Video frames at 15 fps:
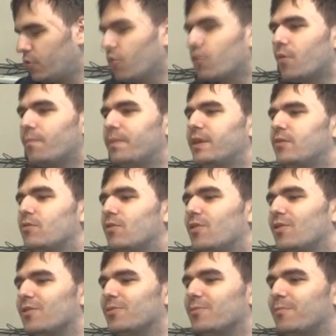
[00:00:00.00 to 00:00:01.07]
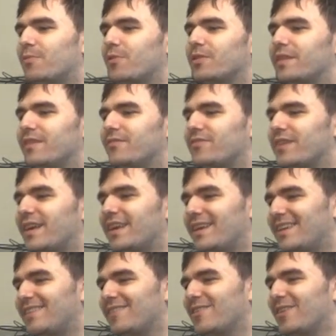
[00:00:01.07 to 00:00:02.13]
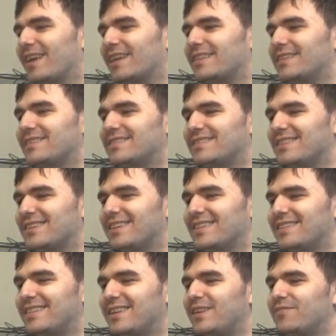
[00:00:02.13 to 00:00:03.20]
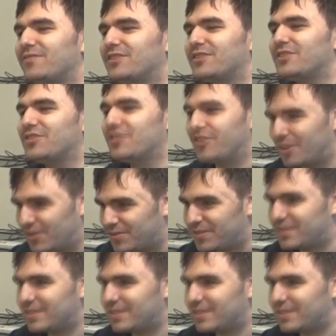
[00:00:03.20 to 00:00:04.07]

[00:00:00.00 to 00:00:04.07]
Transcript: Eurobingo, ProTV, like these television shows.